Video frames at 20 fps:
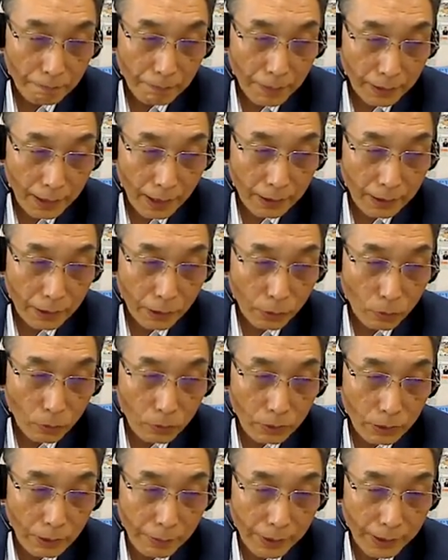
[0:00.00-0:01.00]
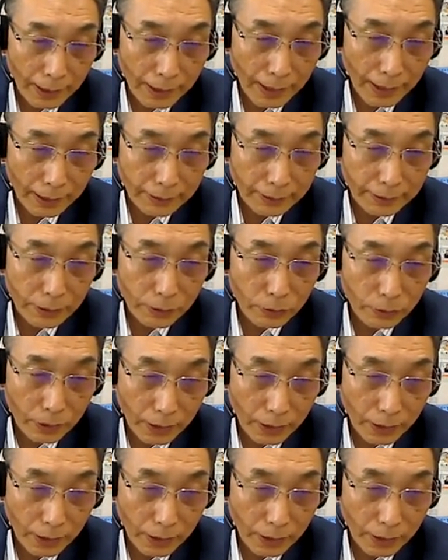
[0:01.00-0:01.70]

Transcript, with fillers: And then we, we observed